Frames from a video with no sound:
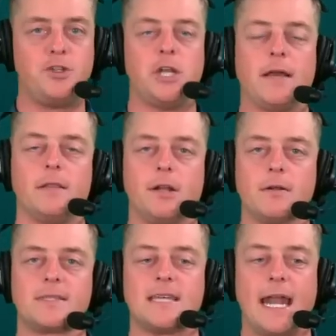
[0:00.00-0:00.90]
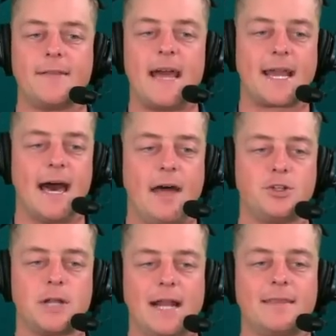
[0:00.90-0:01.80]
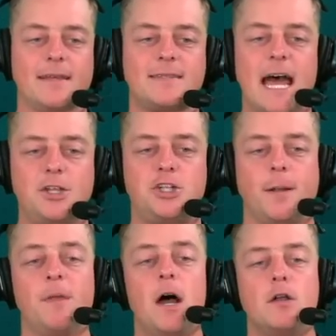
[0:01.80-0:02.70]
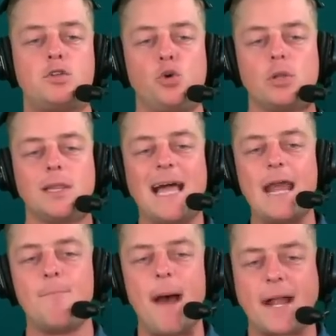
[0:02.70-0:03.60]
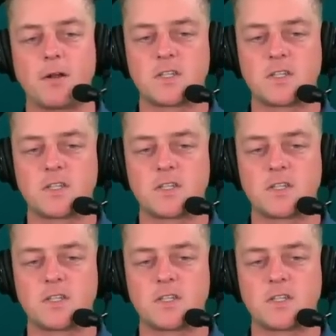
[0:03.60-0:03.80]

Jalen Hurts signing that contract extension. To linebackers